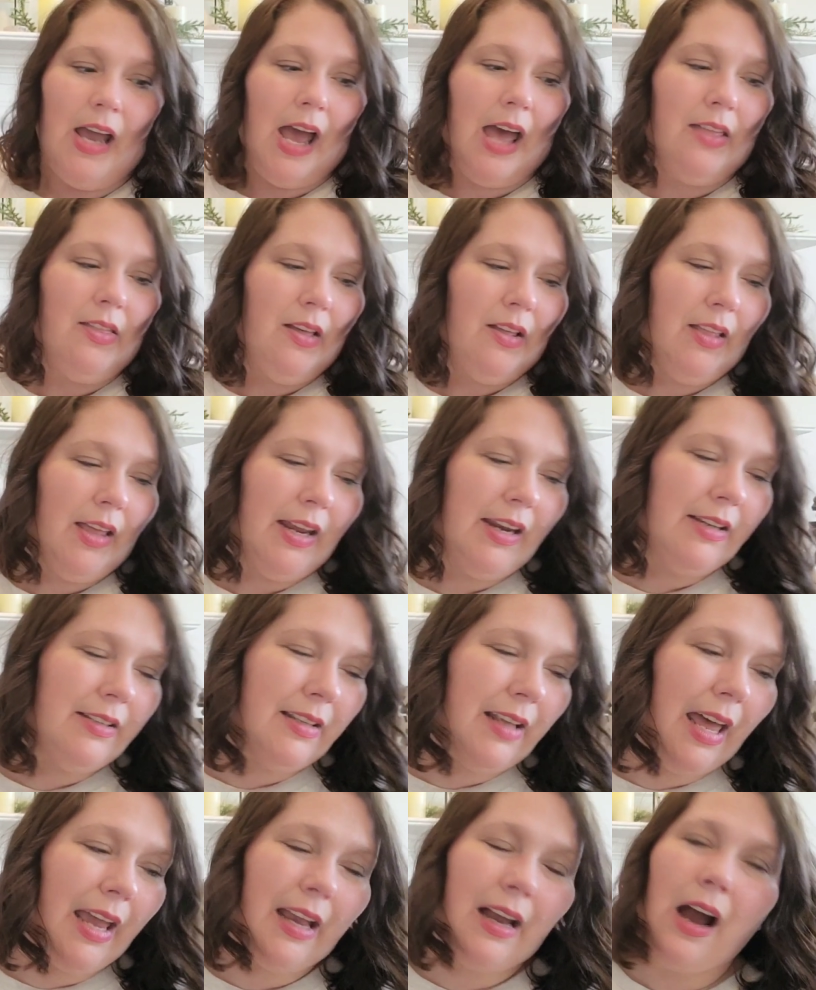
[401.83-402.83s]
And the lady's
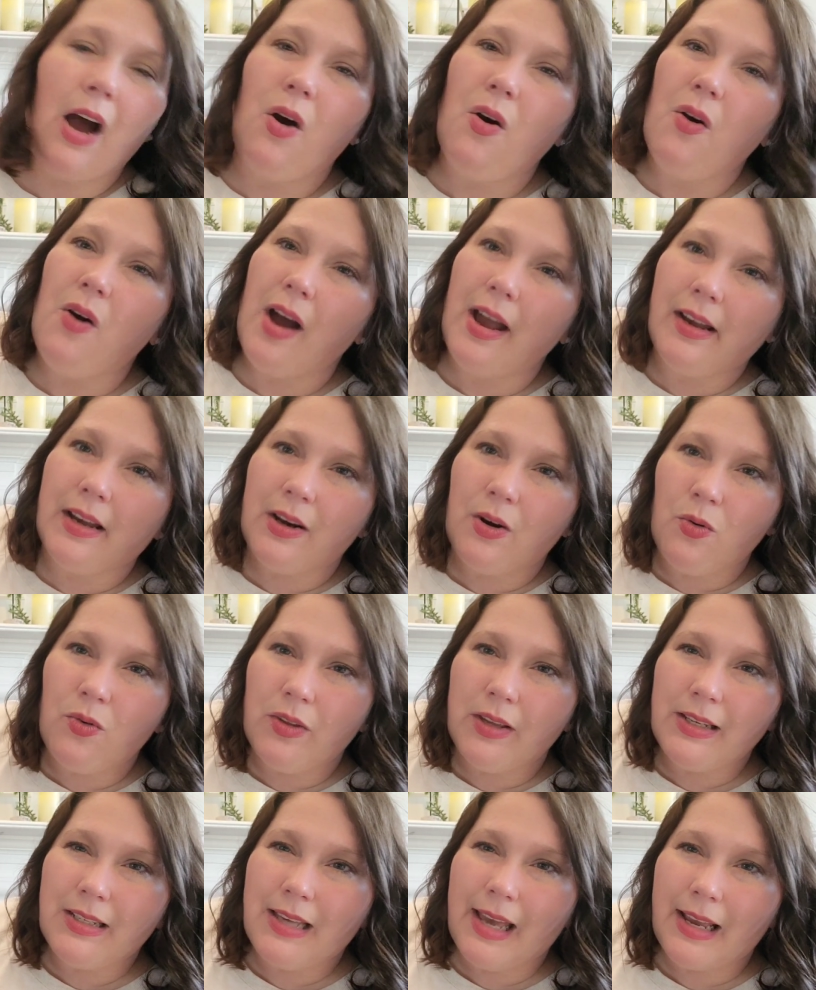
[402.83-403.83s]
like, oh, I can
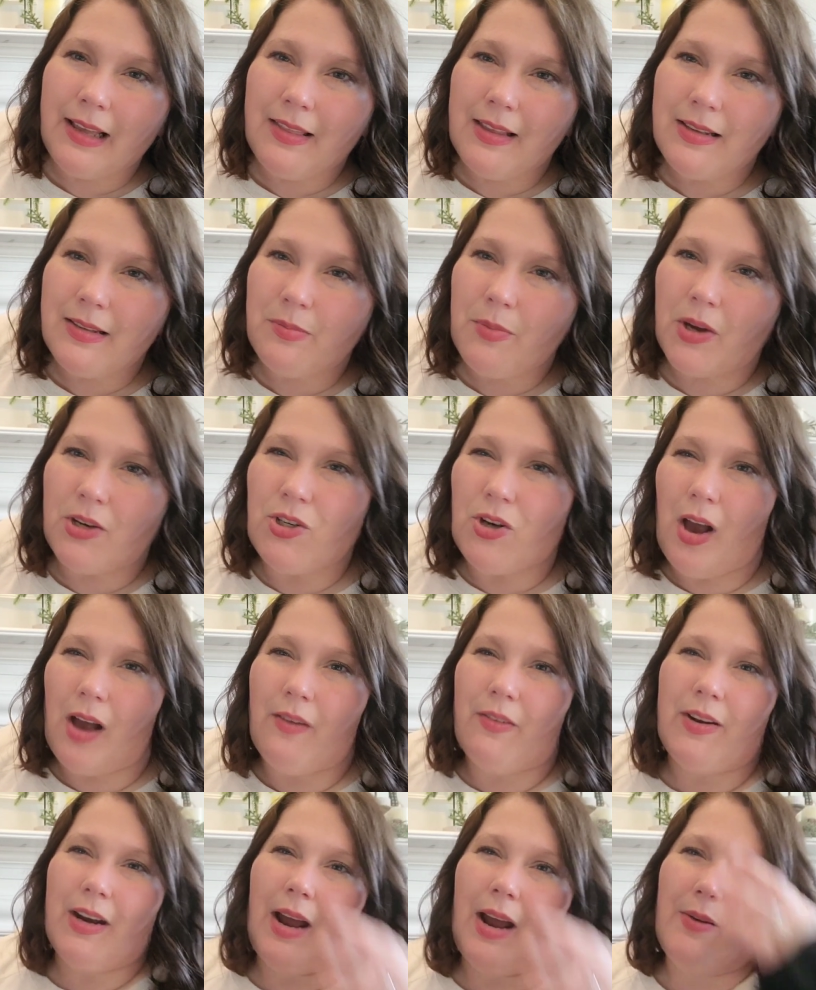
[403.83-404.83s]
only take this much
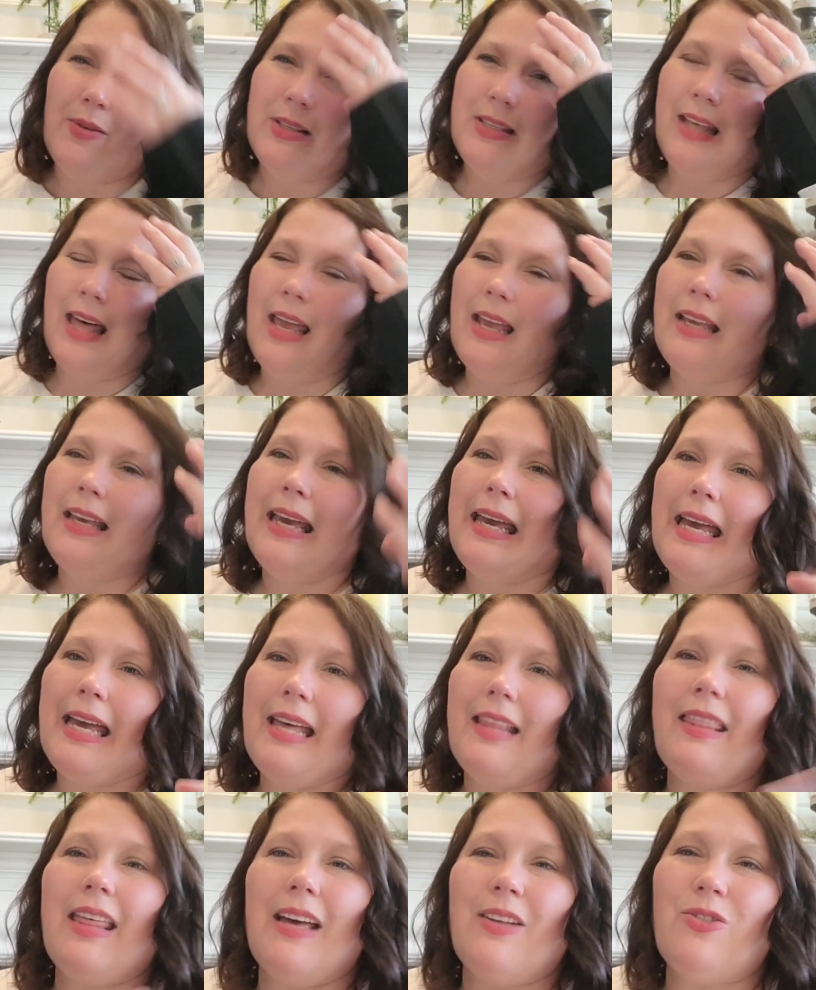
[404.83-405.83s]
off. And I was like,
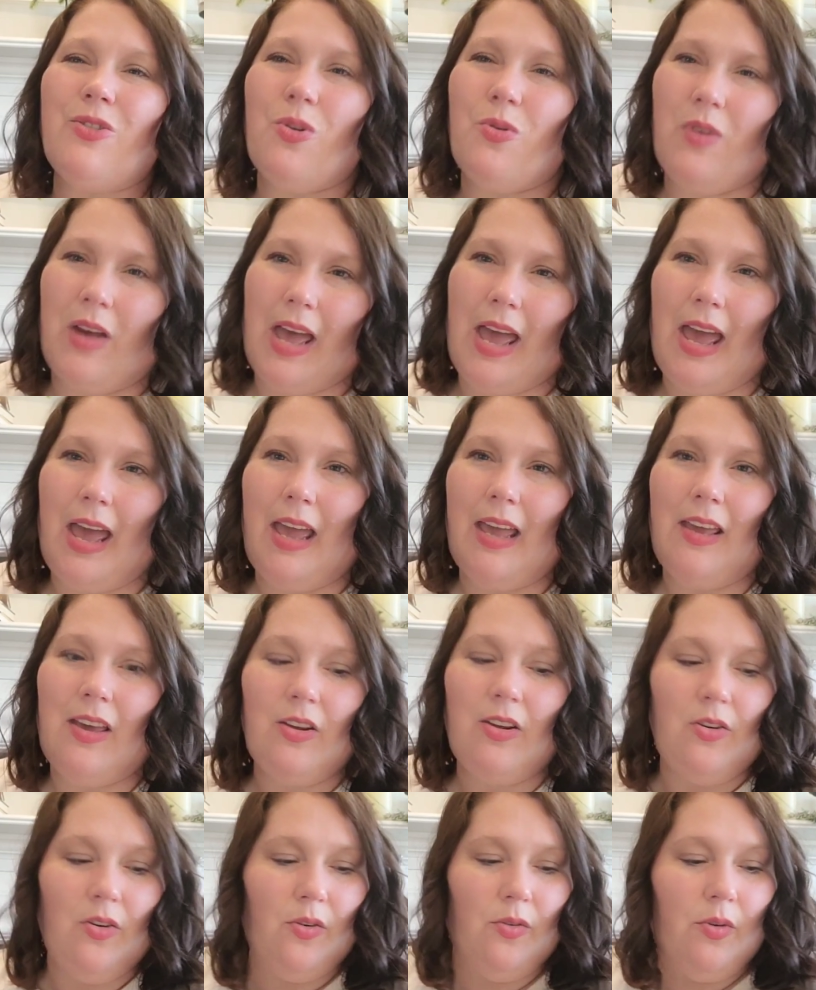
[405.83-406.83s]
yeah, that's okay. You
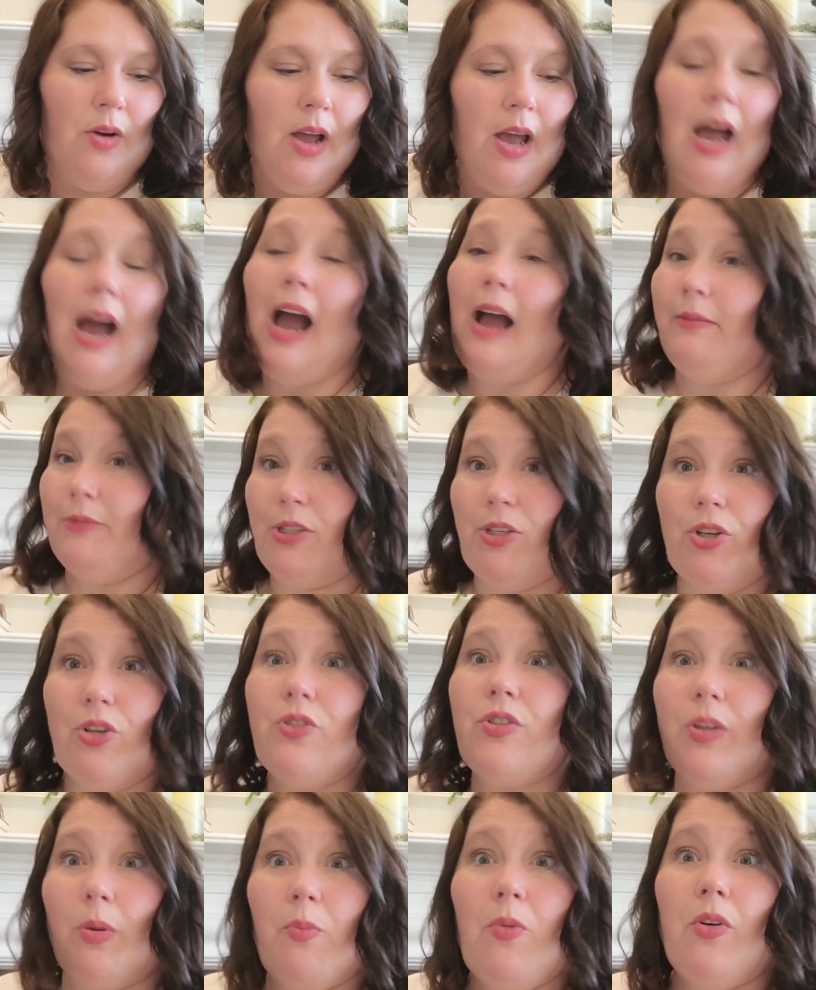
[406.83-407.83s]
know, I'm sure
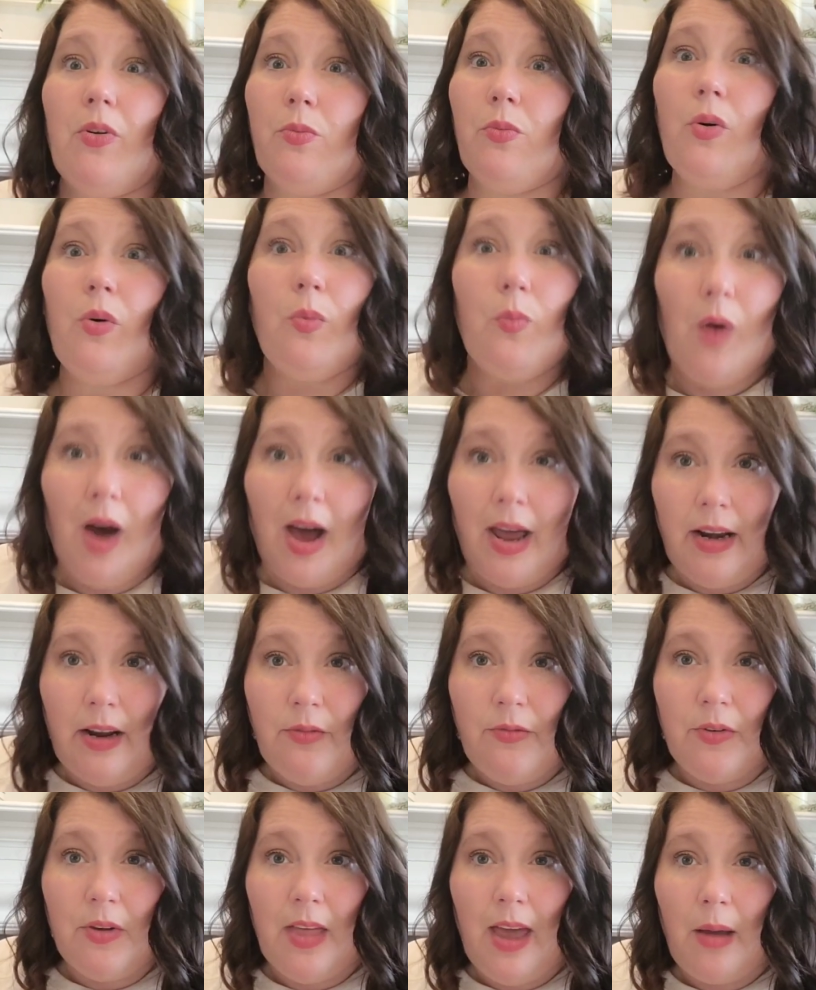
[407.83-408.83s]
someone will want it
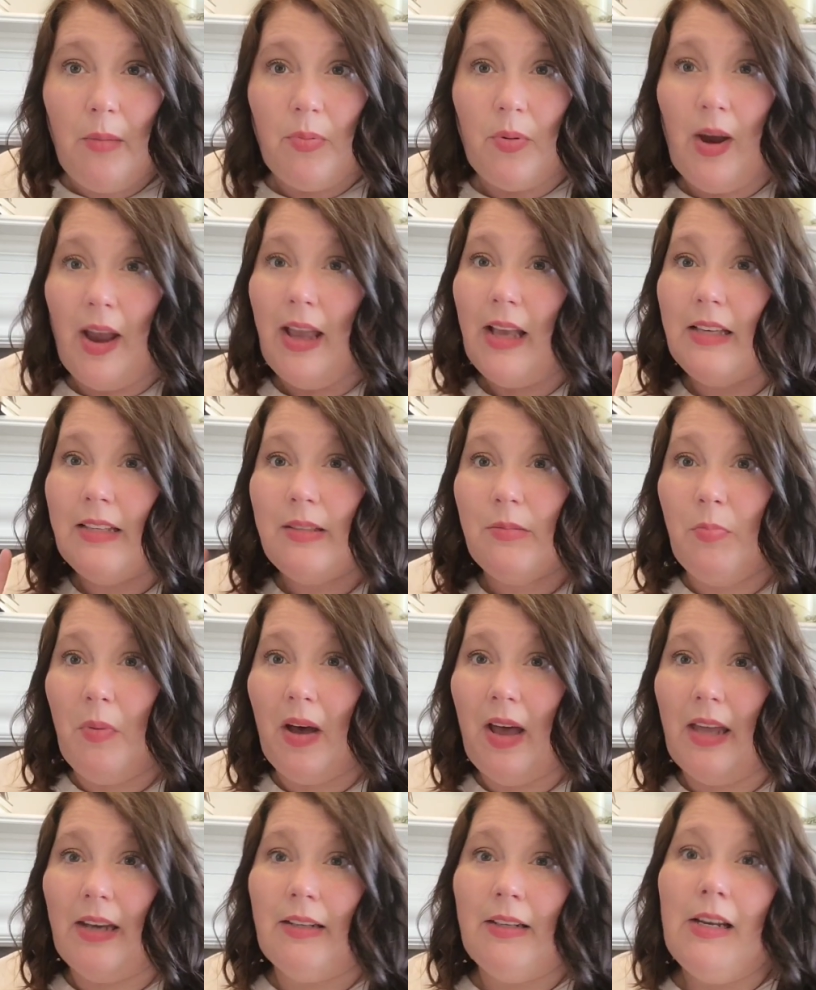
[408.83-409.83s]
for that price,
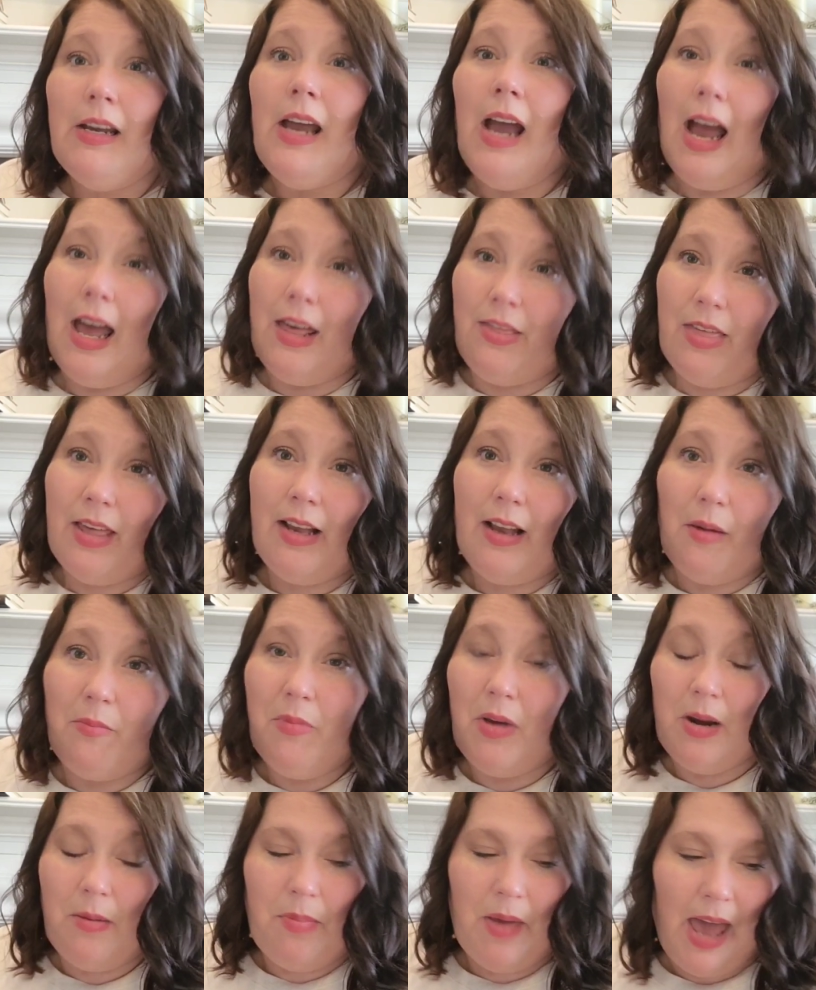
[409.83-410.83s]
but I think I'm
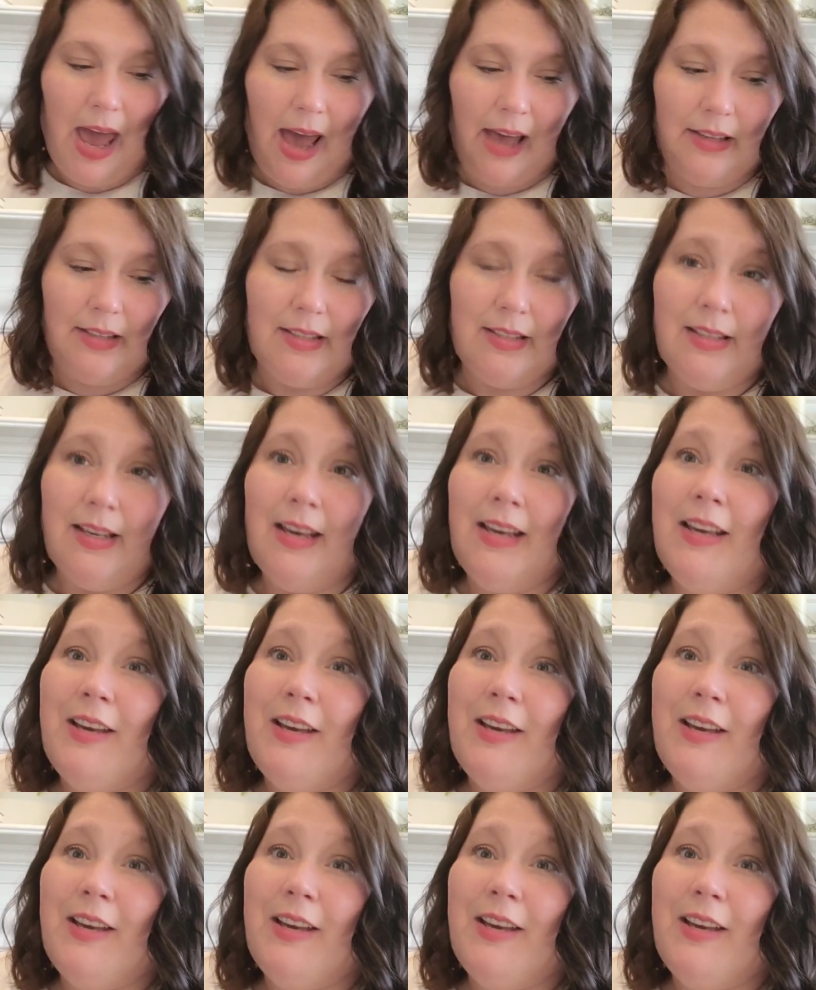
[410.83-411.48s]
going to pass.